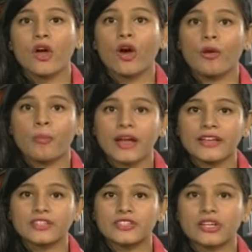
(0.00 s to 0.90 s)
or
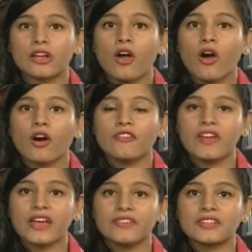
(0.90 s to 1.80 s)
packaging or
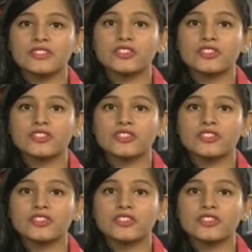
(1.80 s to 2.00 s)
variants